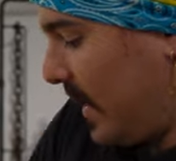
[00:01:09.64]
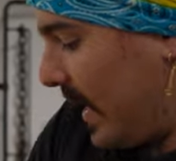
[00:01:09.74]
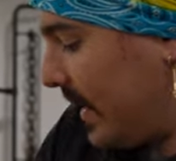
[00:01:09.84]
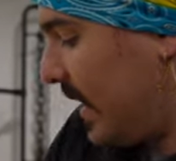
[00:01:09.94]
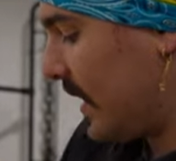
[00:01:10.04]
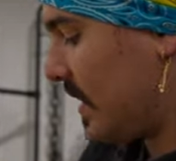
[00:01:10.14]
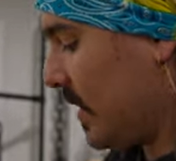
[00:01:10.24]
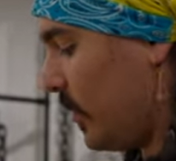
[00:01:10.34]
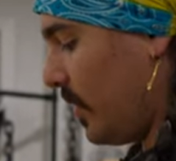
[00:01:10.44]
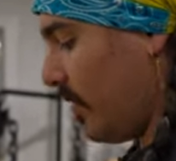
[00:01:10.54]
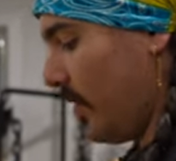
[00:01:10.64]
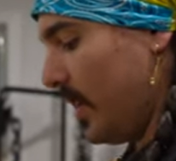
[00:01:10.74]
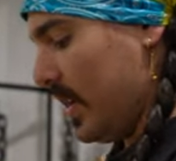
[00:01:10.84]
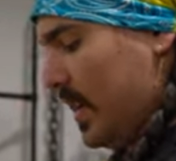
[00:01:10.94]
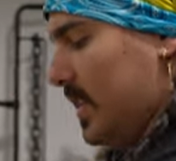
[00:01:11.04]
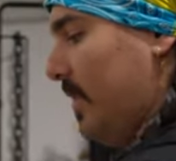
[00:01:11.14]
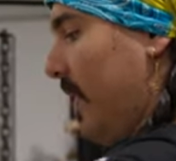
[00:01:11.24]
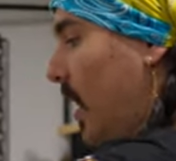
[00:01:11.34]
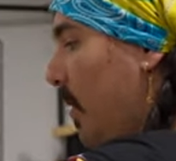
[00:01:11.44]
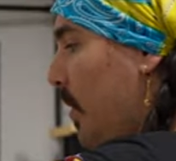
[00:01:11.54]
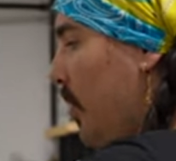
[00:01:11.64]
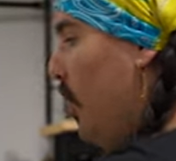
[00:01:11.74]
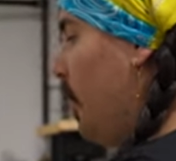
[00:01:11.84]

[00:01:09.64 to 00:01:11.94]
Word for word: techniques that we've developed through